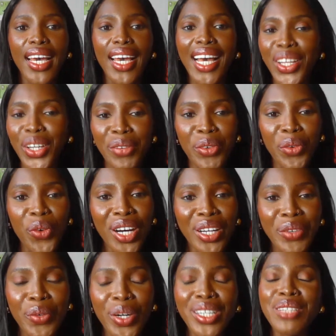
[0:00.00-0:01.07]
Hello,
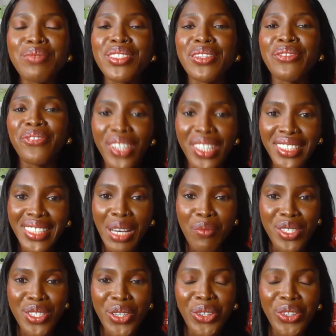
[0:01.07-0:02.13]
everyone. Welcome to the first
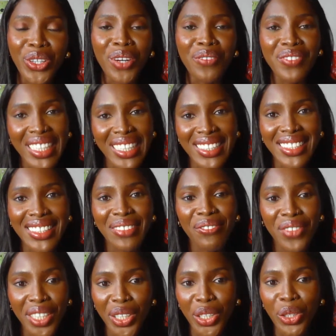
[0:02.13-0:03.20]
episode of this
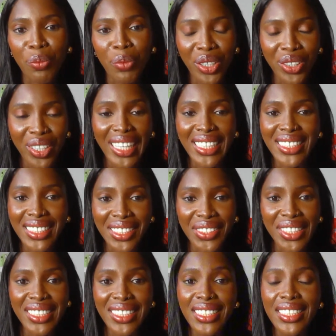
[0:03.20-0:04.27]
video podcast
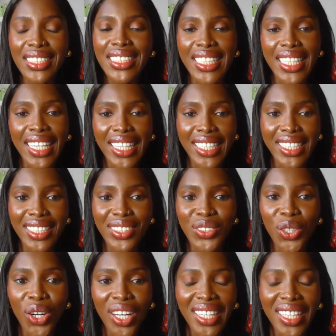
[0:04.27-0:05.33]
series, CIES
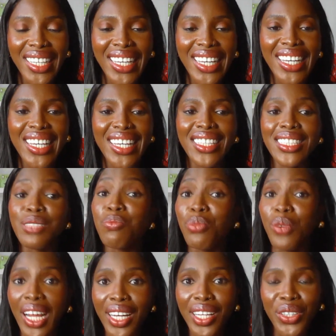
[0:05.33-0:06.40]
Talk. This
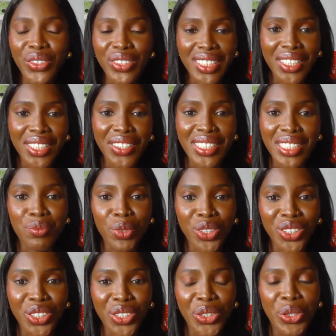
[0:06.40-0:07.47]
brand new series is brought
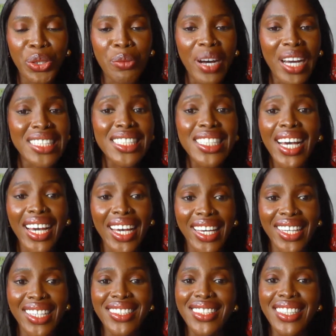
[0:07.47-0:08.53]
to you by
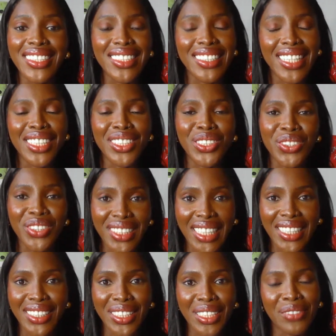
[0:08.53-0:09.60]
CIES, the International
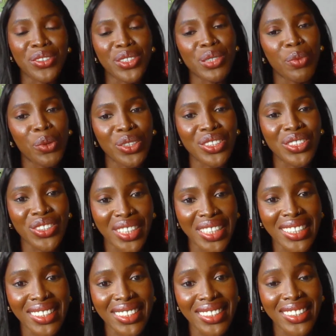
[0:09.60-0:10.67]
Center for Sports
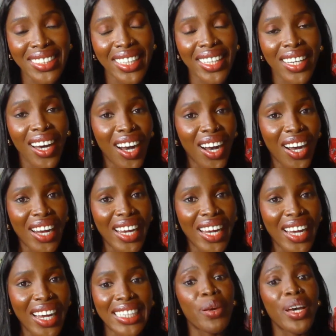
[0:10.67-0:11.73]
Studies. They are an
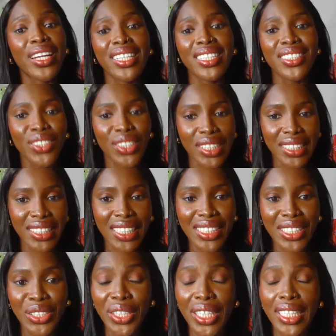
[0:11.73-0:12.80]
independent study
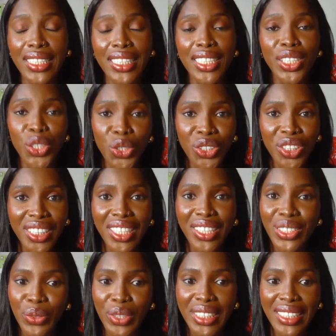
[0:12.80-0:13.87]
center located in Neuchâtel,
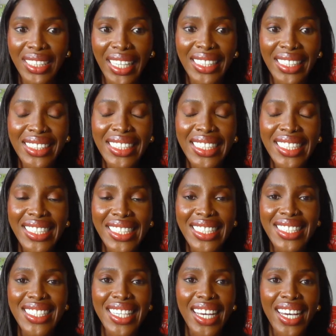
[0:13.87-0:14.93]
Switzerland.
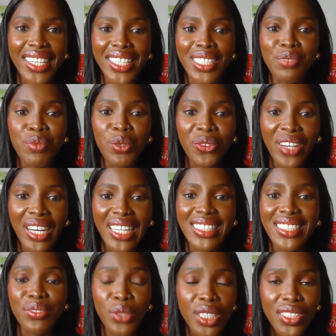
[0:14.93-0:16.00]
CIES
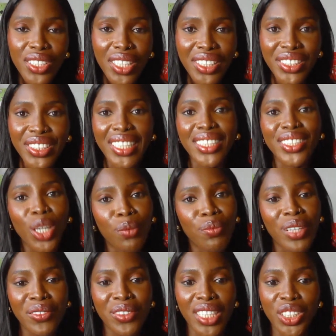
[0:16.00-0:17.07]
provides research and
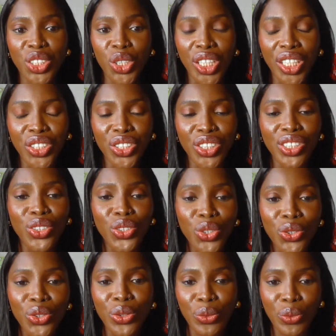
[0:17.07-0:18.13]
top-level education
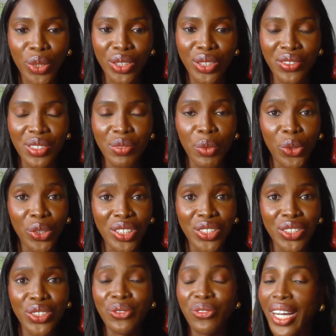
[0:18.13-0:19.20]
to the world of sports.
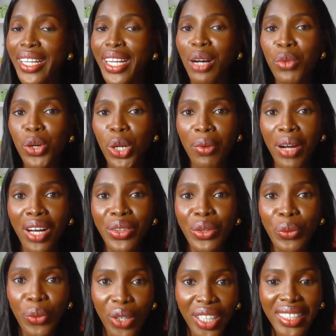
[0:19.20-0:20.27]
To find out more about the
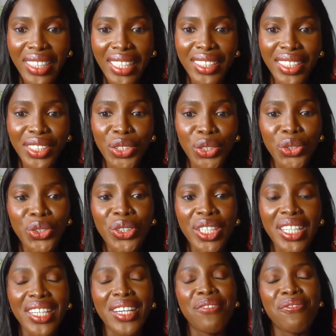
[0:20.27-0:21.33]
work that they do,
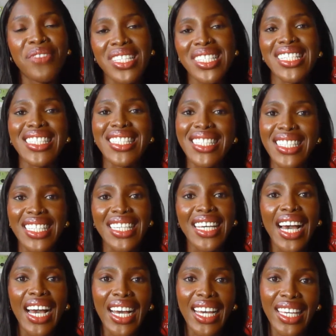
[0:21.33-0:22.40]
visit
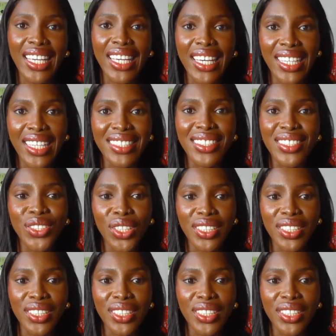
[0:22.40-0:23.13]
CIES.ch.